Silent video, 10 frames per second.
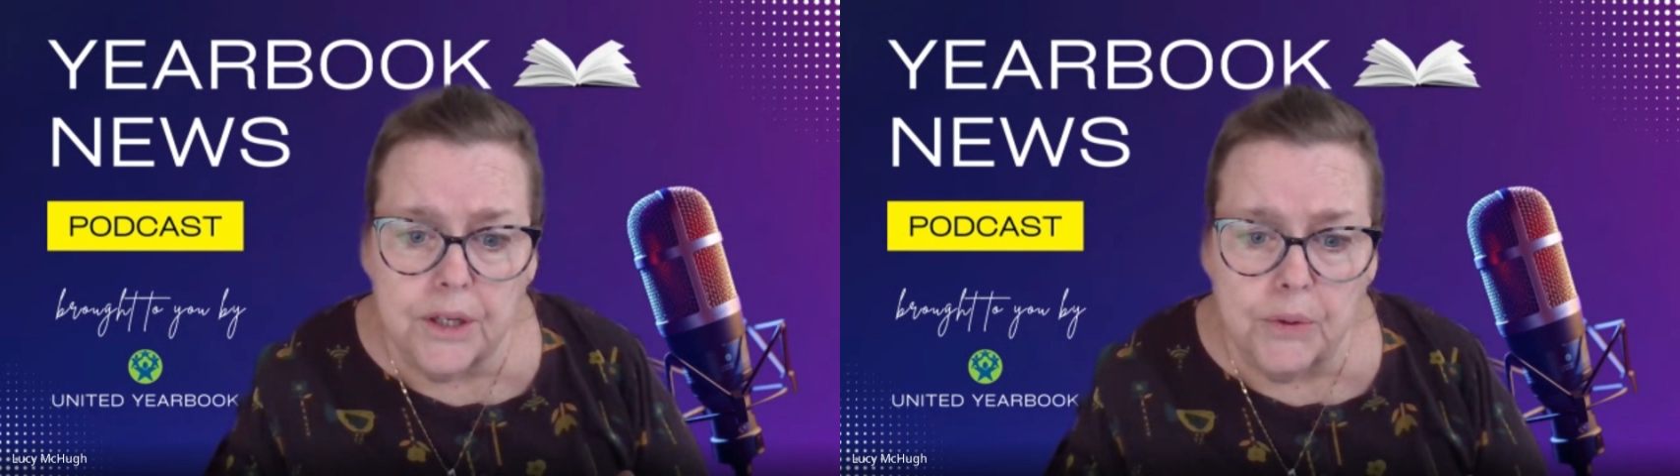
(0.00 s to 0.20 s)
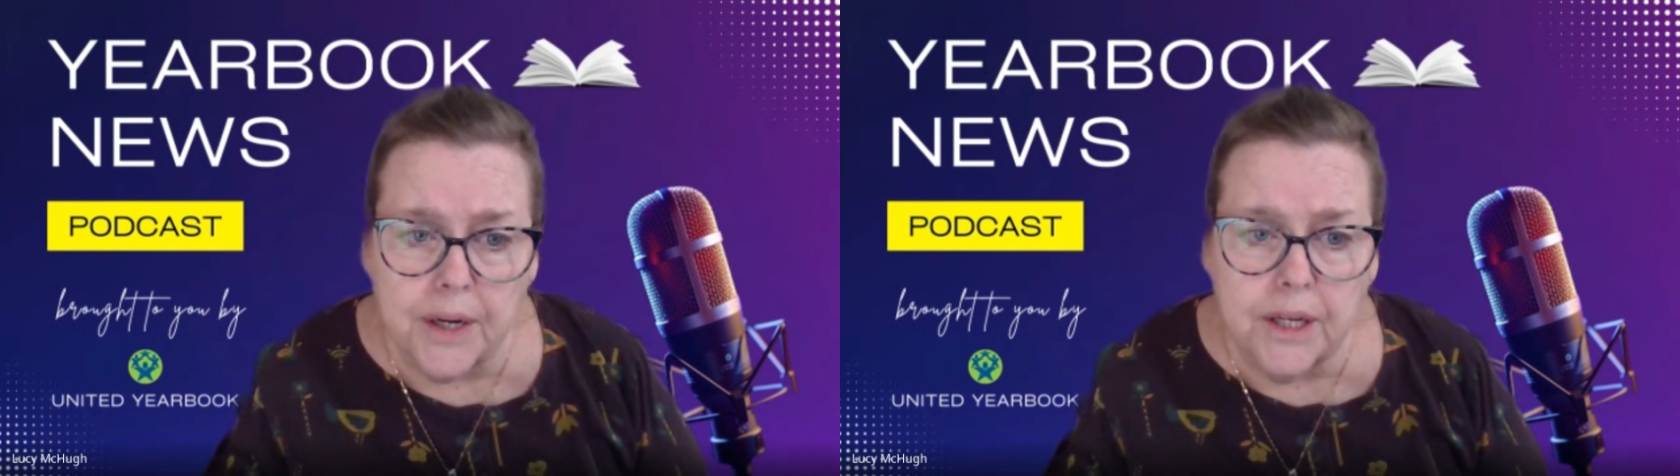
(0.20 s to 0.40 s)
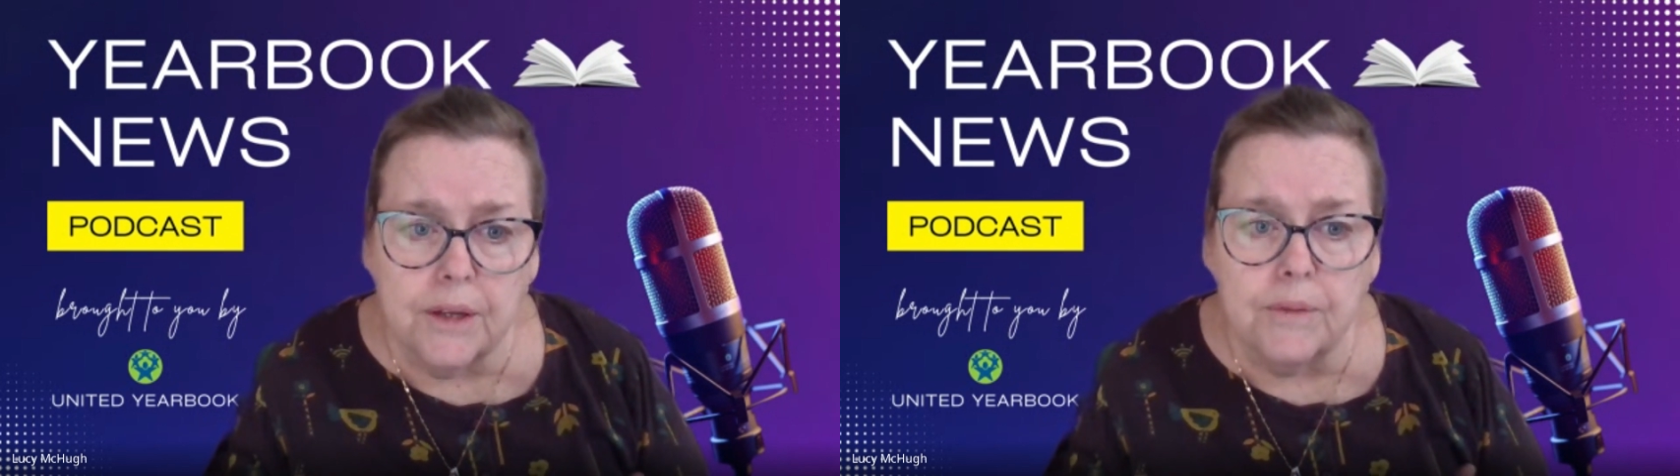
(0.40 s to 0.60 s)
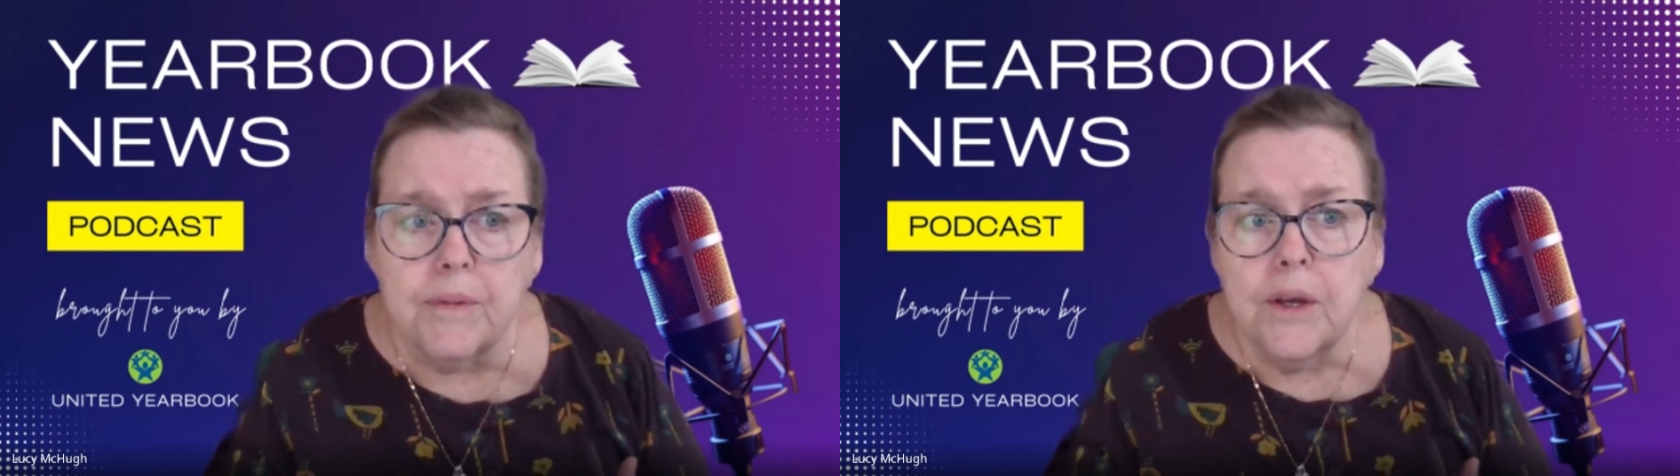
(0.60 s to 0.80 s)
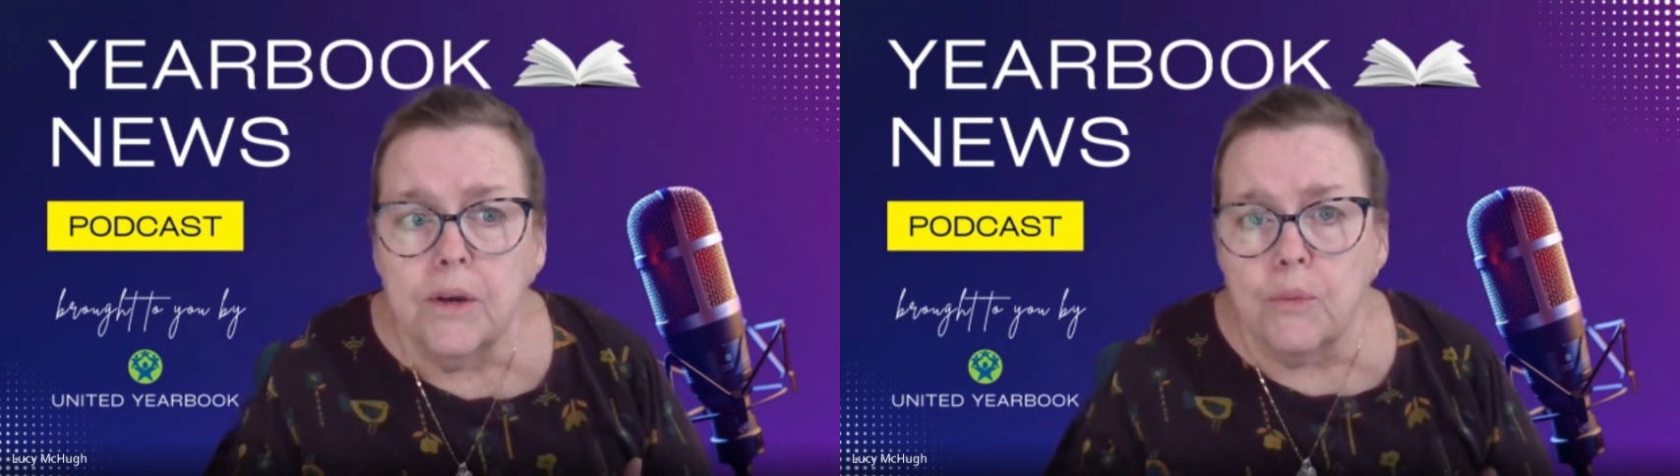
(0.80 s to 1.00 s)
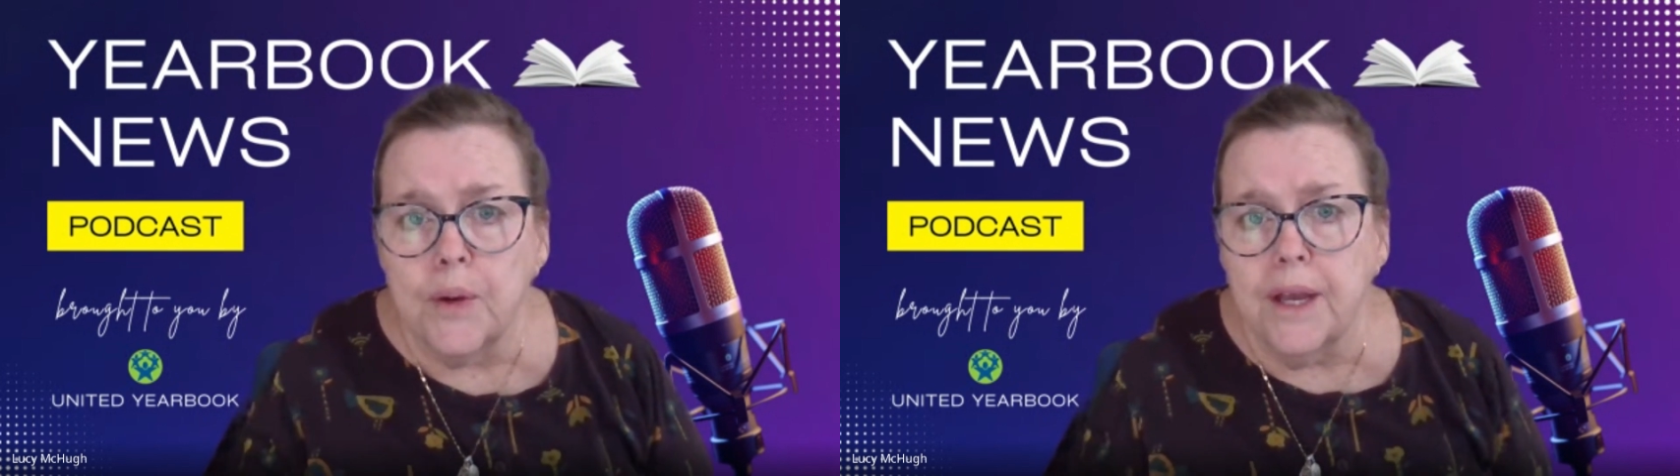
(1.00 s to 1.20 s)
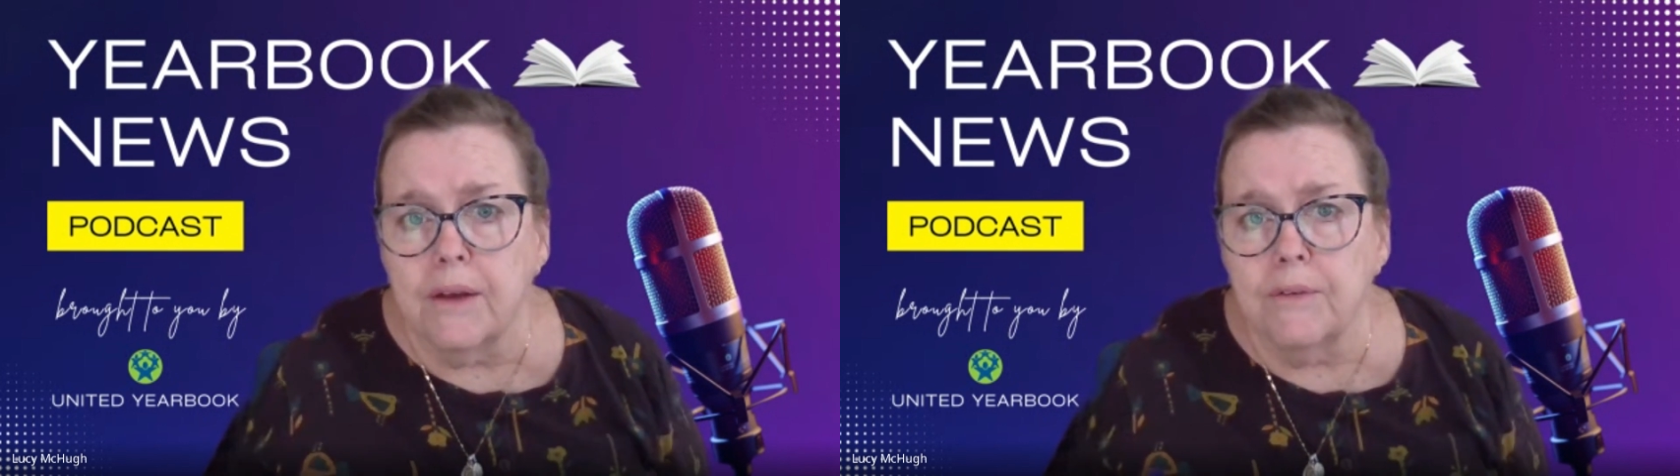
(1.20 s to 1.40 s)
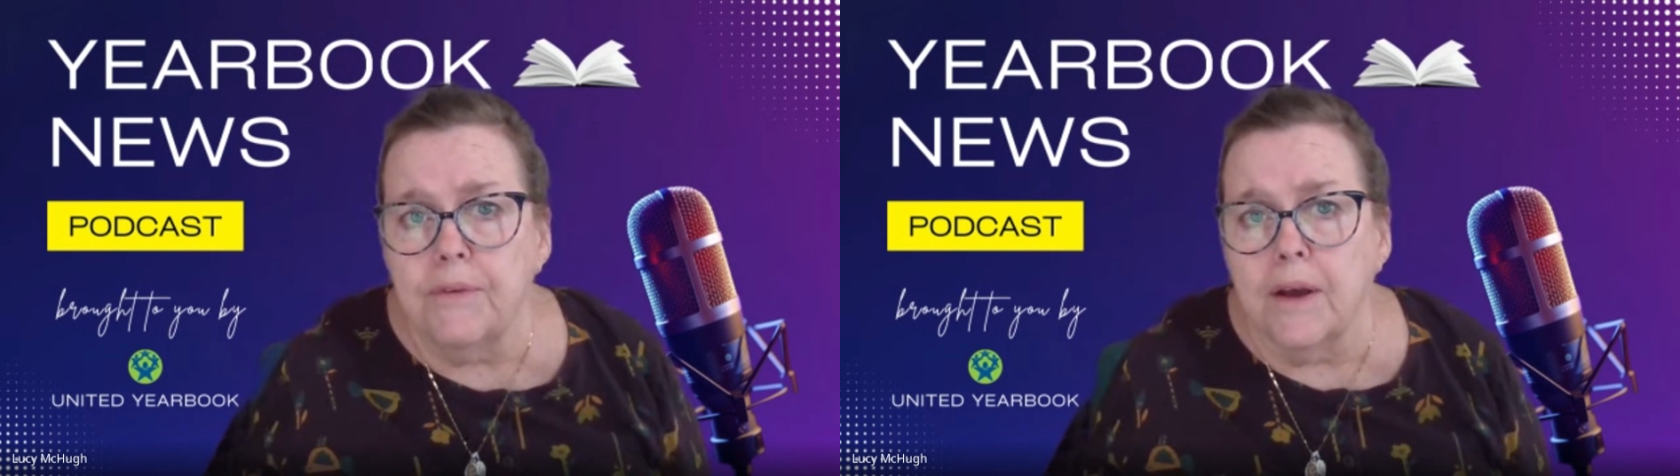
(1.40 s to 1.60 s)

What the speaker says: curriculum, we have